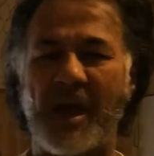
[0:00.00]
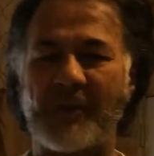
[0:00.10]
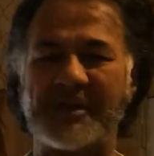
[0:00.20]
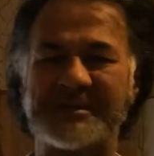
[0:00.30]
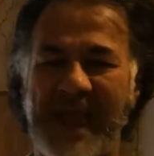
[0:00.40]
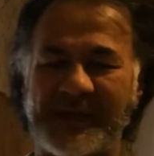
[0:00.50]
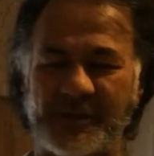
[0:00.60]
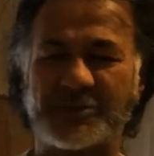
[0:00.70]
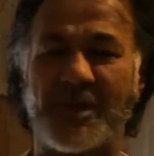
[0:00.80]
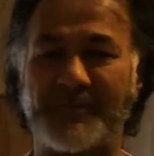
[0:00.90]

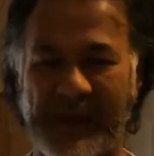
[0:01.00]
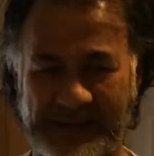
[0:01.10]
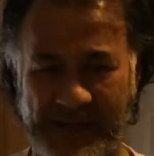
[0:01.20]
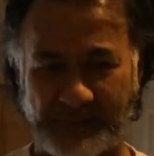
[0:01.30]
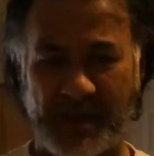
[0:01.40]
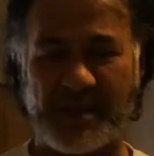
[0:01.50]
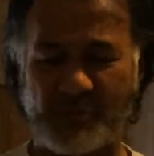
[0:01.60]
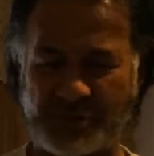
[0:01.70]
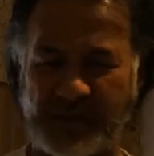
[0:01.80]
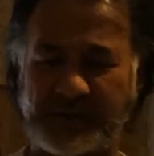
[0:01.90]
Barajan. A man like me
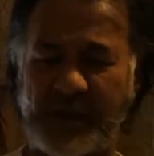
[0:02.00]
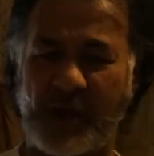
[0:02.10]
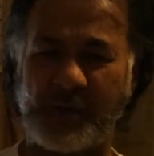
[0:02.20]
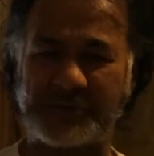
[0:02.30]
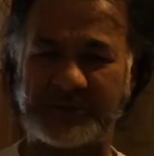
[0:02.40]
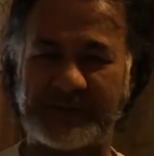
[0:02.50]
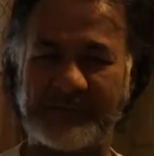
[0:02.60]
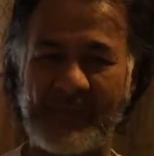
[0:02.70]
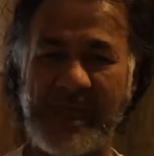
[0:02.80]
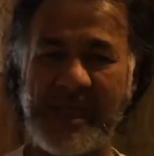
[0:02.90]
must hit that question.